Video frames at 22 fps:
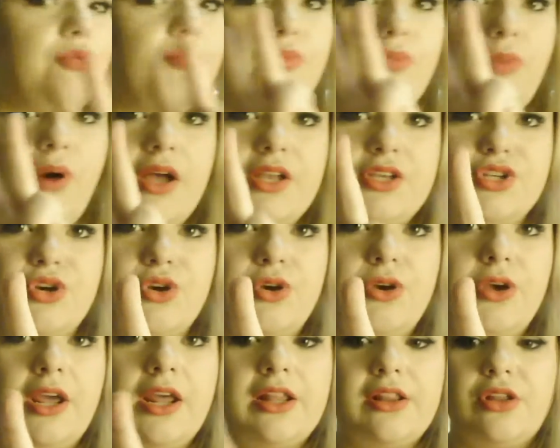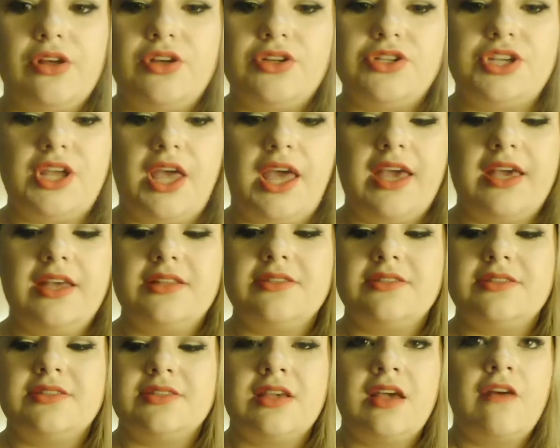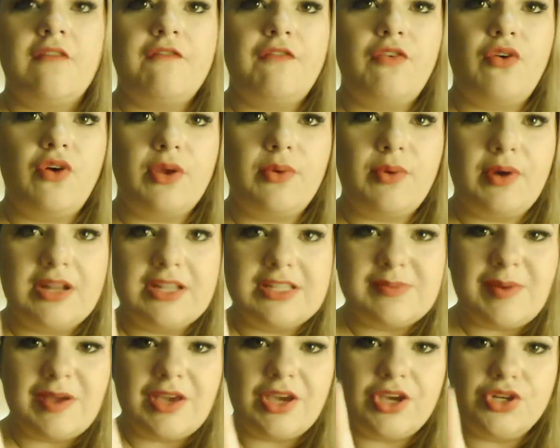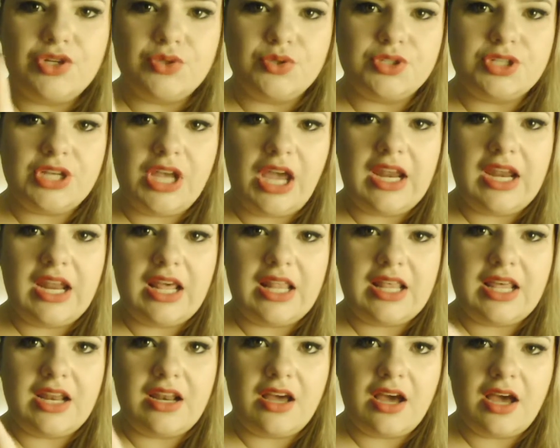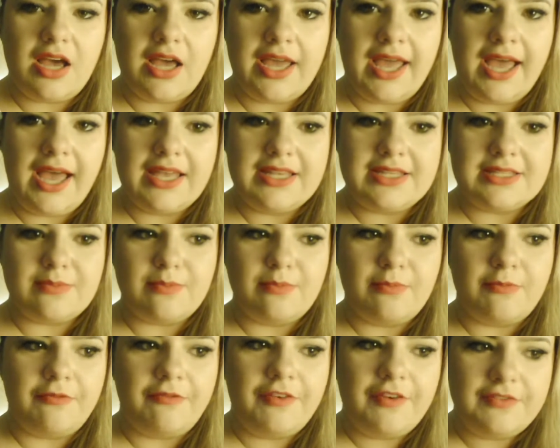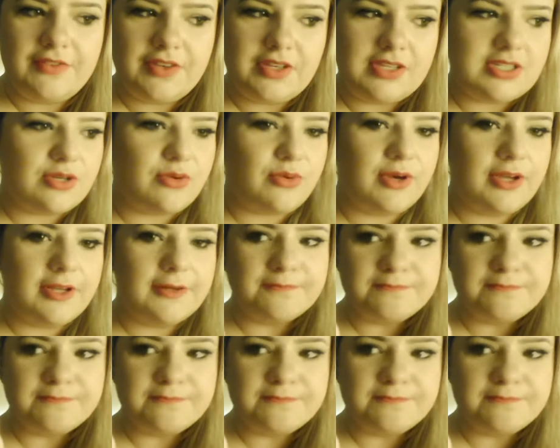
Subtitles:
True Inglot shades. 41 is my usual shade, and then I add some 50 to it.